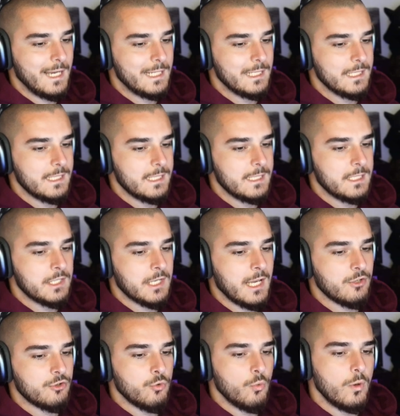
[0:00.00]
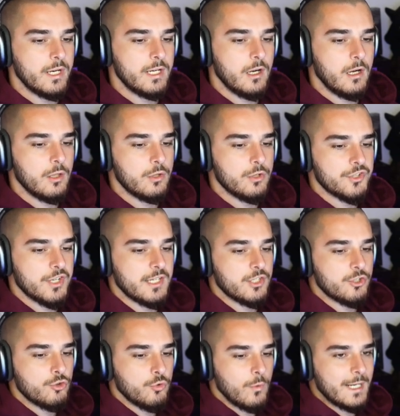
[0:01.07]
leads at
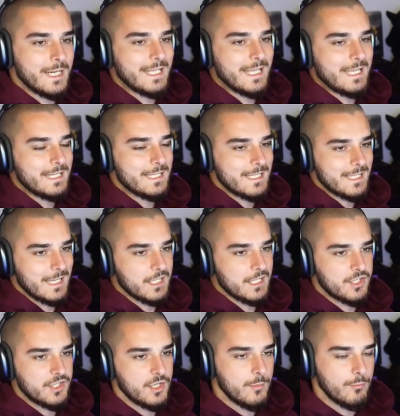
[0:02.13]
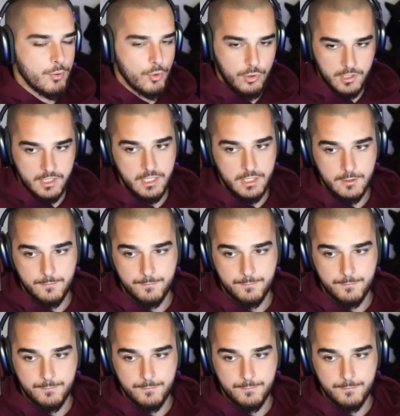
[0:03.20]
$20.28 per lead.